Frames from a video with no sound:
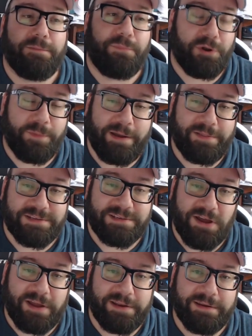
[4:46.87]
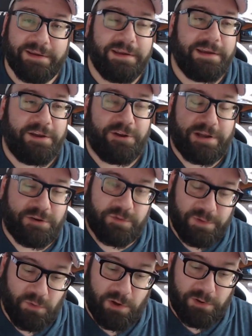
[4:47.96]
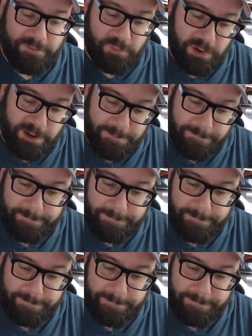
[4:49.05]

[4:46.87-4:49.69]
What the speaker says: put them out in the sun, you're not dripping water everywhere.